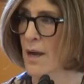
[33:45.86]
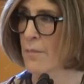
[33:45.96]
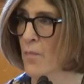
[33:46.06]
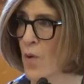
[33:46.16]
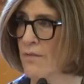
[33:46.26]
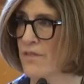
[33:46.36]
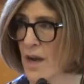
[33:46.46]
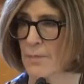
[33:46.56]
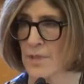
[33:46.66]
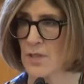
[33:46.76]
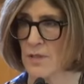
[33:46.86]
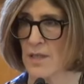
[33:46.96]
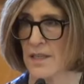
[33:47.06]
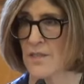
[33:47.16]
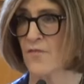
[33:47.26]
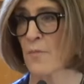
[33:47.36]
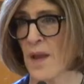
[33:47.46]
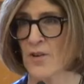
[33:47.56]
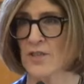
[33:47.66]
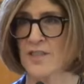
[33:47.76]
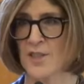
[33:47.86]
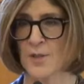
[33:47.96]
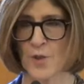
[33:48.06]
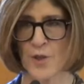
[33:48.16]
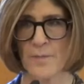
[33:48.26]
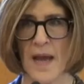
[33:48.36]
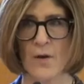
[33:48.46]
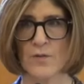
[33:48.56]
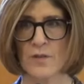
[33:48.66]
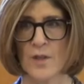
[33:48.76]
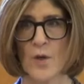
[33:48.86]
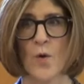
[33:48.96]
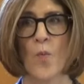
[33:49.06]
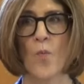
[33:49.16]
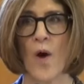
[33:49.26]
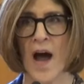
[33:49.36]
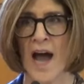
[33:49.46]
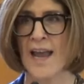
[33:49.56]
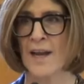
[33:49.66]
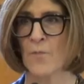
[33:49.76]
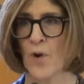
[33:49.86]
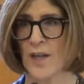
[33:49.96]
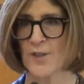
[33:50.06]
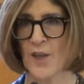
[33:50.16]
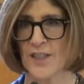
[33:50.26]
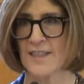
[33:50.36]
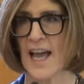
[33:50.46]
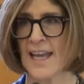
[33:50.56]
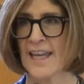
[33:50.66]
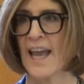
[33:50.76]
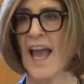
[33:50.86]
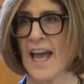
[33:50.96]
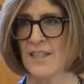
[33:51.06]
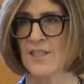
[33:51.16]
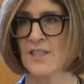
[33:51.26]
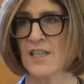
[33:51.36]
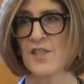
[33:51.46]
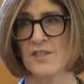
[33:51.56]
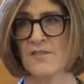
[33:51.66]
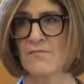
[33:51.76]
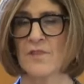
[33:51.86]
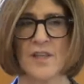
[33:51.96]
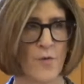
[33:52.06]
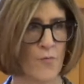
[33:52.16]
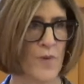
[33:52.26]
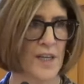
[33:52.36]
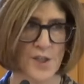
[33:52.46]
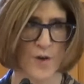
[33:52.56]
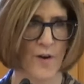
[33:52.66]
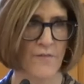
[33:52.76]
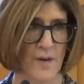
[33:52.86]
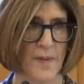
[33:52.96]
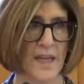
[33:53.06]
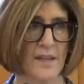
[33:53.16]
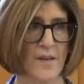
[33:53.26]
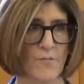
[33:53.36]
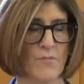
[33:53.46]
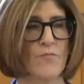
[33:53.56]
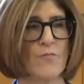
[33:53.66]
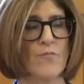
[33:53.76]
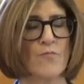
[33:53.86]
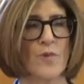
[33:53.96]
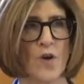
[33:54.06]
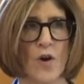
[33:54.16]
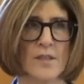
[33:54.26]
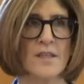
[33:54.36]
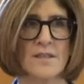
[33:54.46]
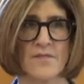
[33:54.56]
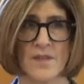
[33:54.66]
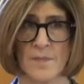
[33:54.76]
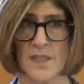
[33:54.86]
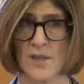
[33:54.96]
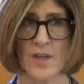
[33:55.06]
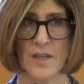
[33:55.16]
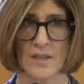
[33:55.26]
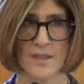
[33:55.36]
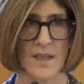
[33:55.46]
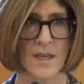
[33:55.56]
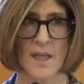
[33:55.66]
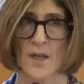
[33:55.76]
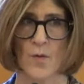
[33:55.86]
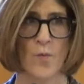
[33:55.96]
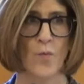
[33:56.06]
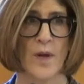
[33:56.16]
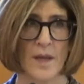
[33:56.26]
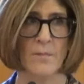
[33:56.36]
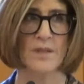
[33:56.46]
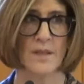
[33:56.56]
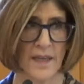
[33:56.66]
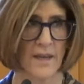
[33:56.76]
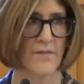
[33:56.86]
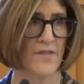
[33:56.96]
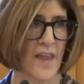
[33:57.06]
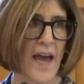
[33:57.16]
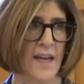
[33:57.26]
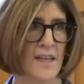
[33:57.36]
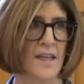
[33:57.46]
more of an opportunity for parents to learn about why and what it looks like and just, you know, reassure everybody that regardless of the materials, we believe that